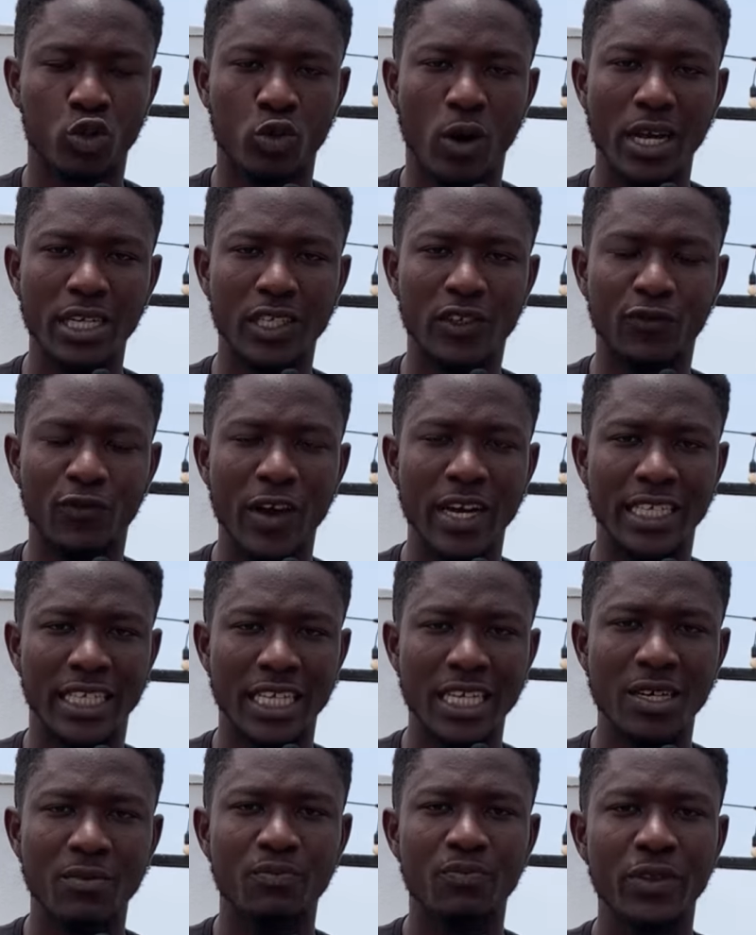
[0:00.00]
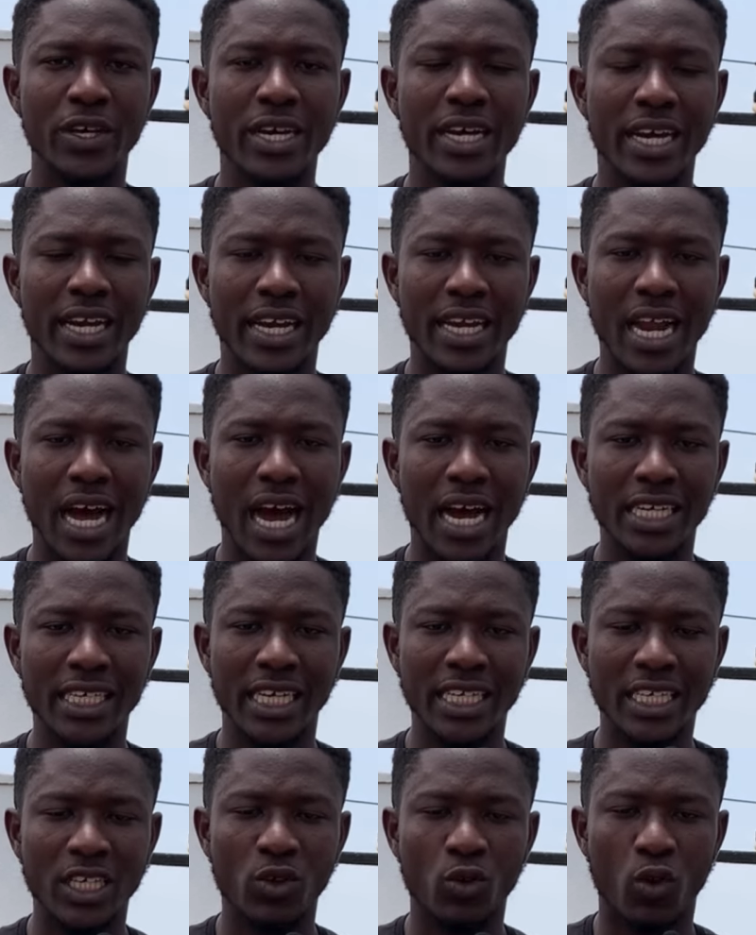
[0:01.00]
transfers nim na
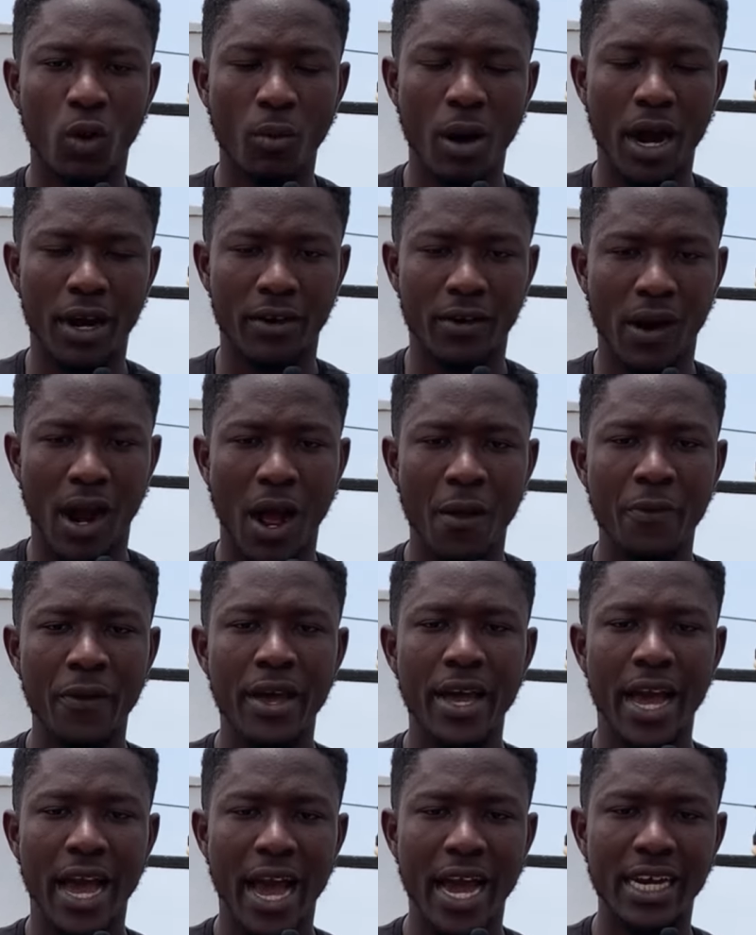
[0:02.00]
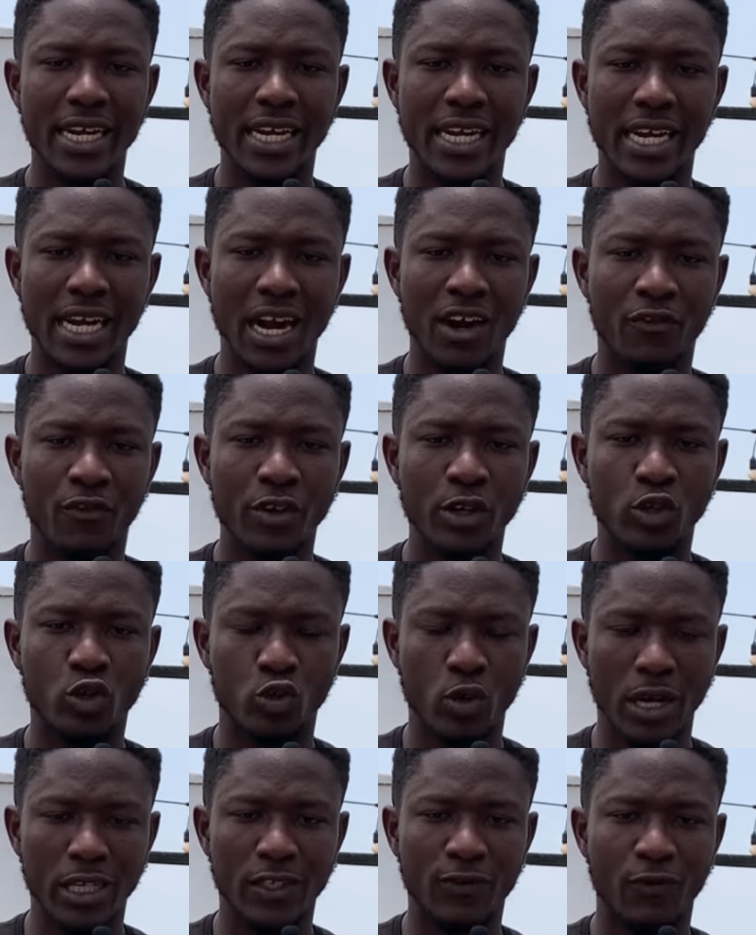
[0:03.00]
ye din koma kra ede a free
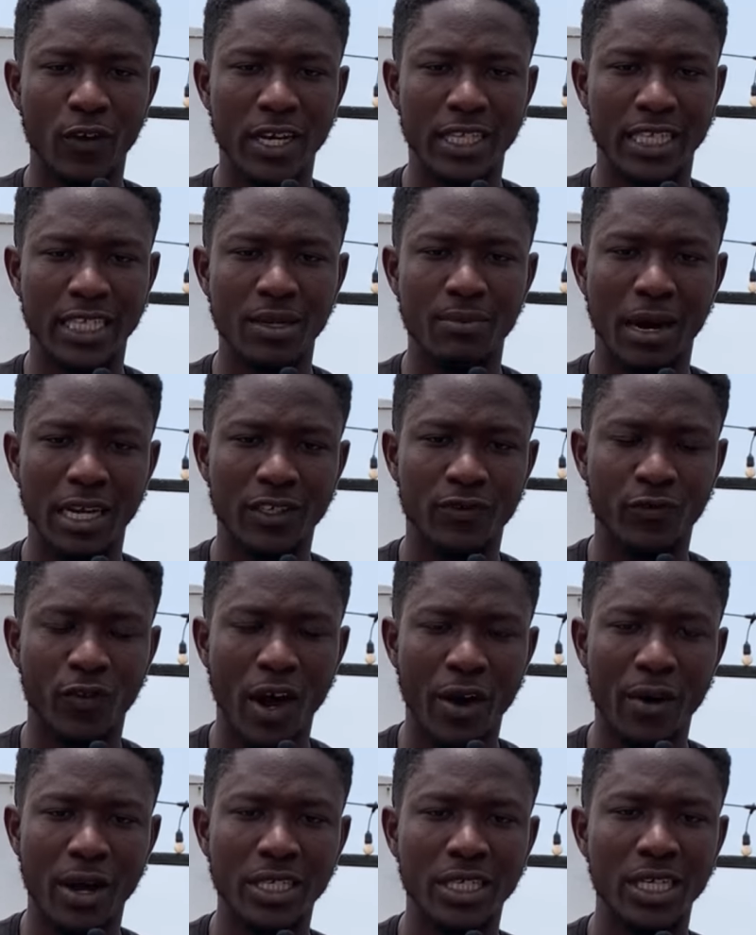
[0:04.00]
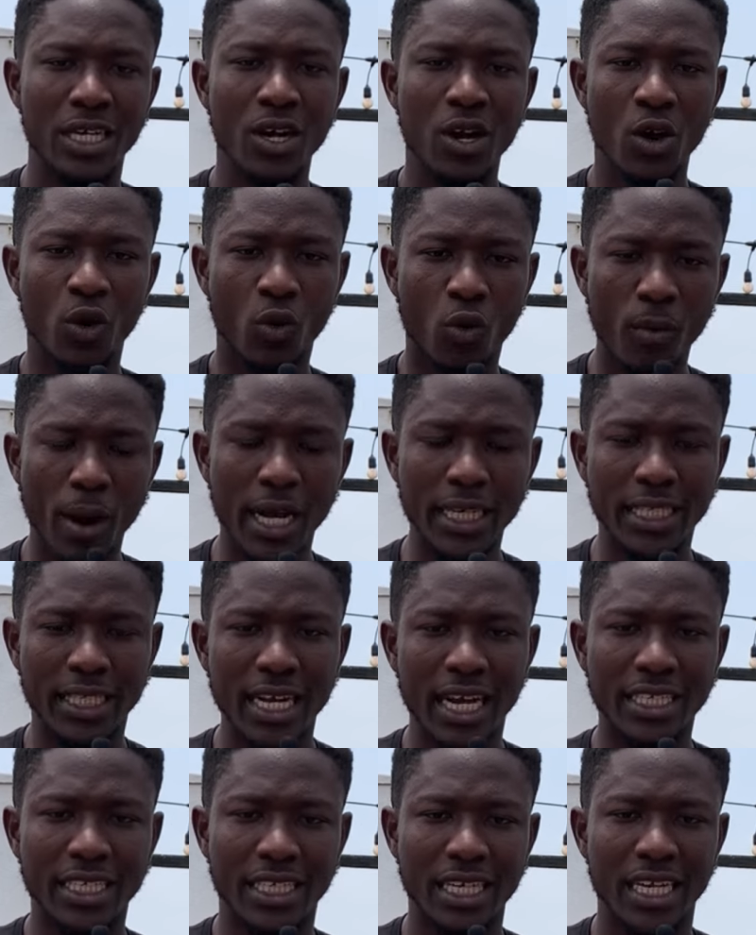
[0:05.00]
transfers nim as far as
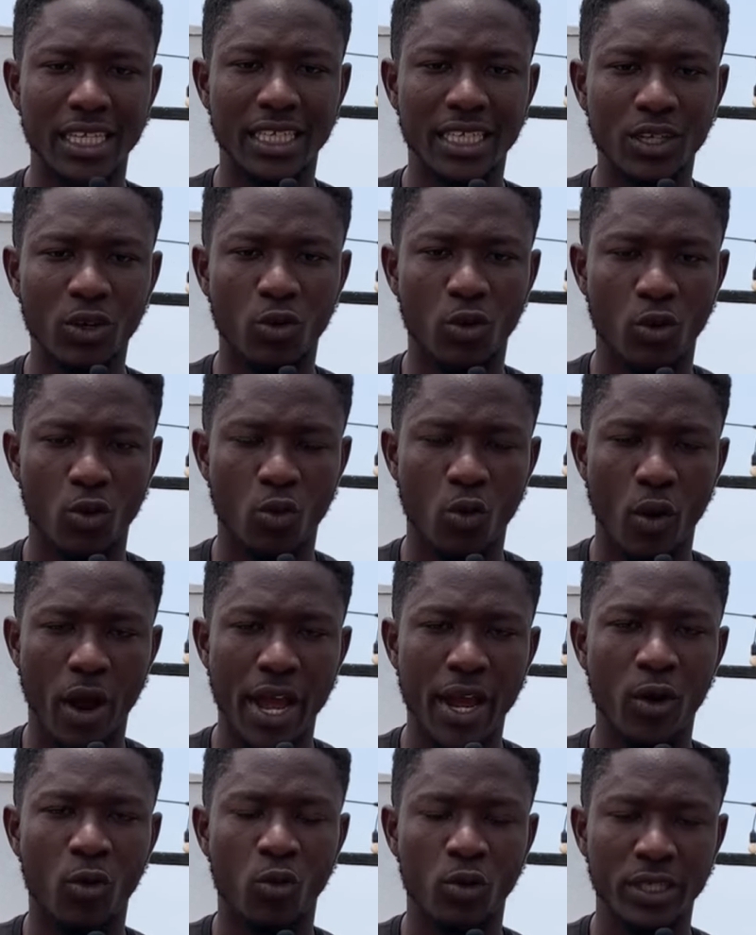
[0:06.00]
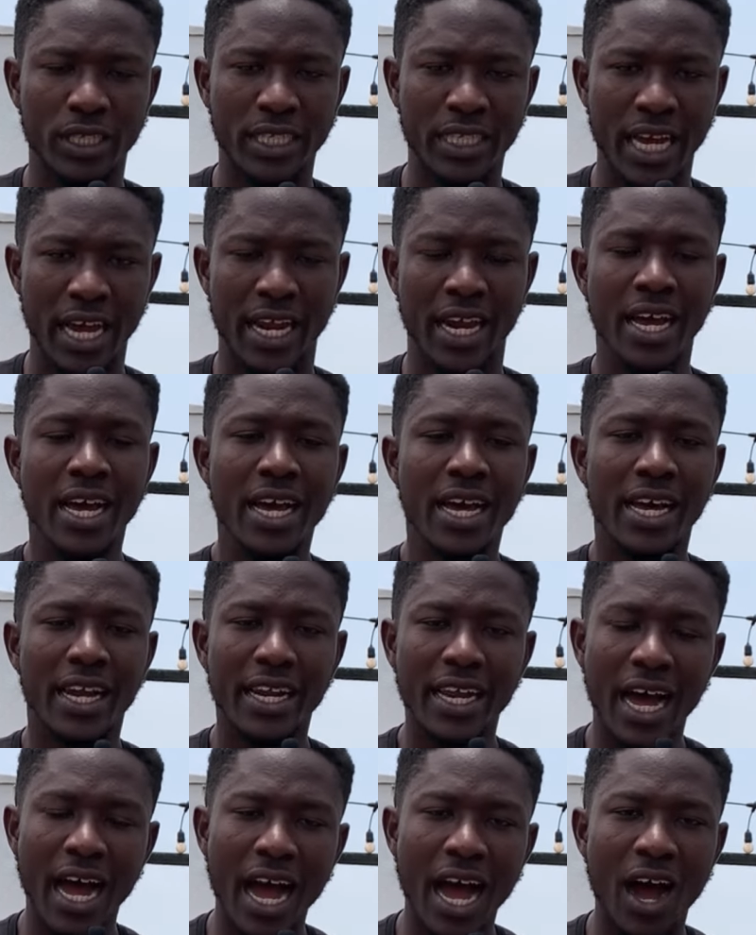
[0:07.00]
Kumasi Asante Kotoko e concern.
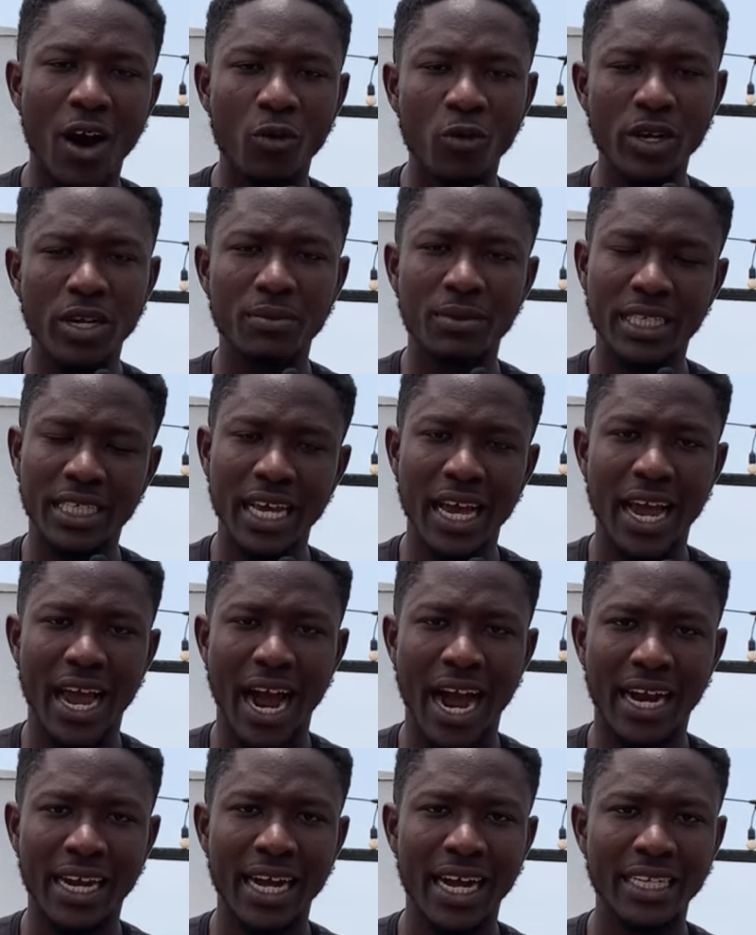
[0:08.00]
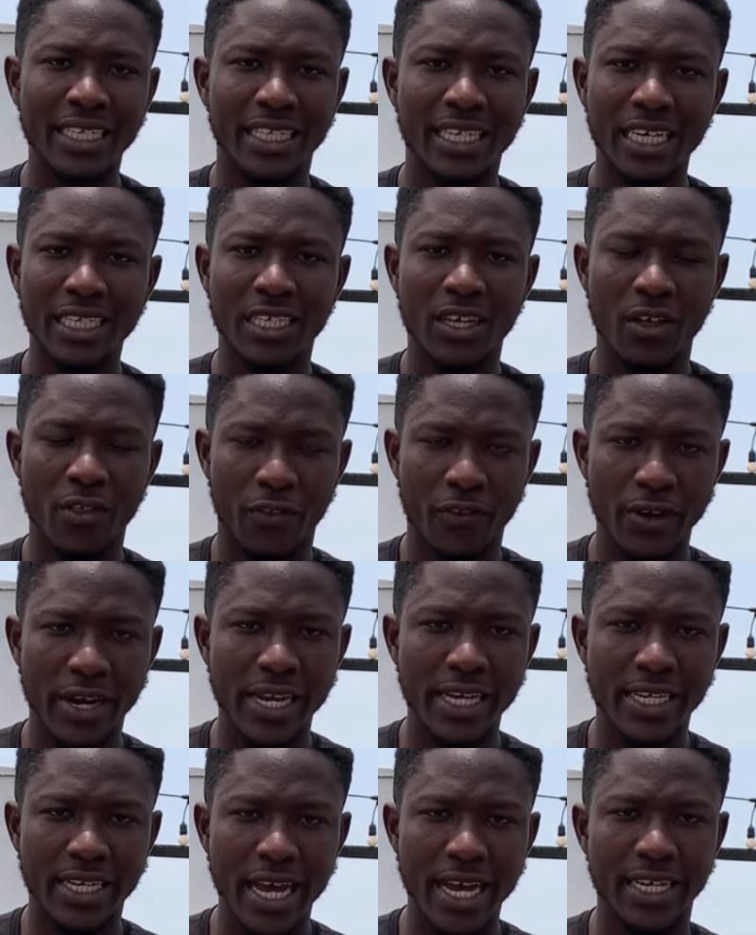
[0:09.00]
Na unim se aka just
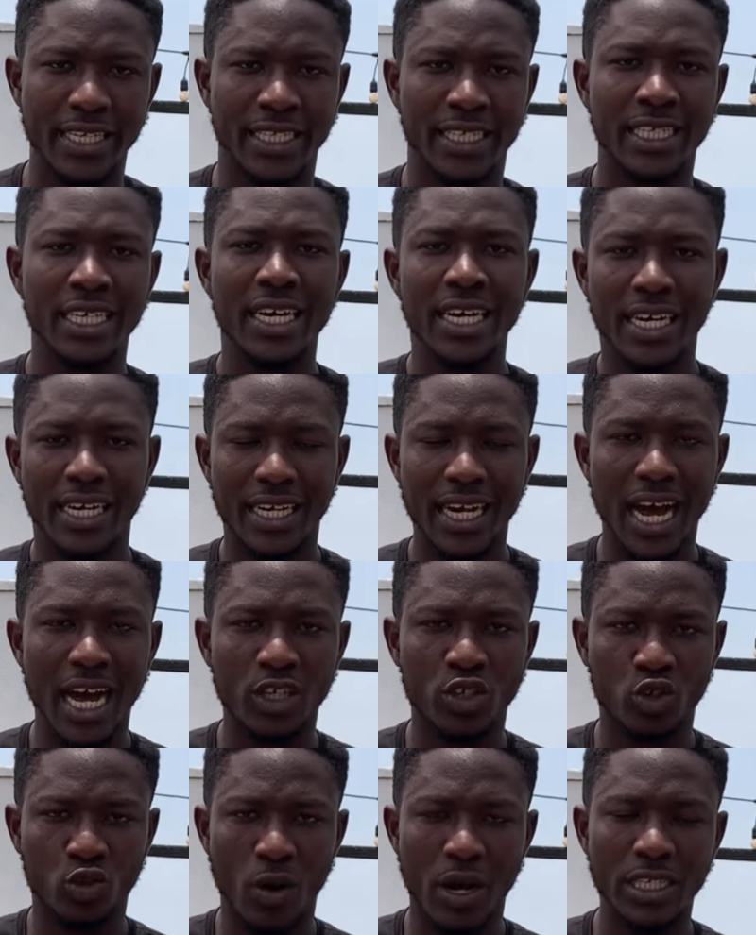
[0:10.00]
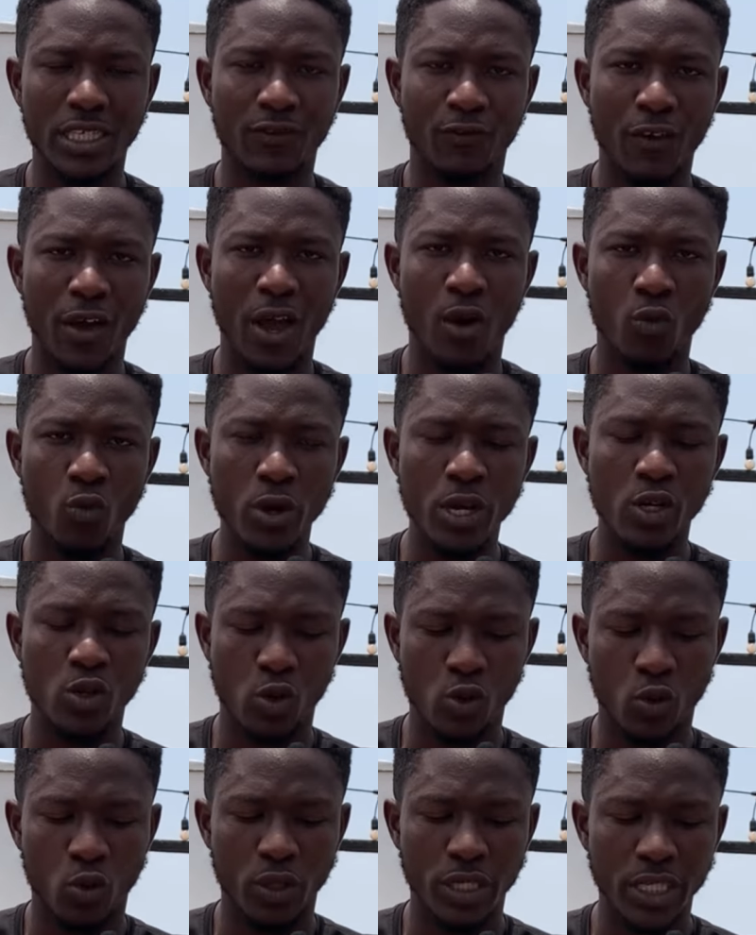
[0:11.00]
3 days na transfer
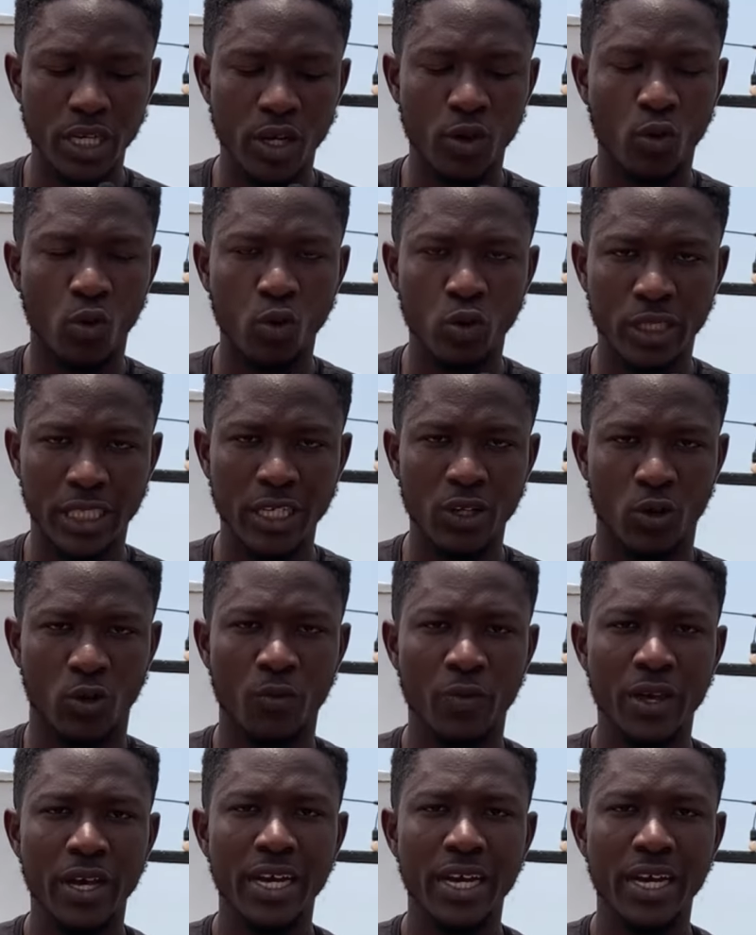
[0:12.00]
window no ye kulusino.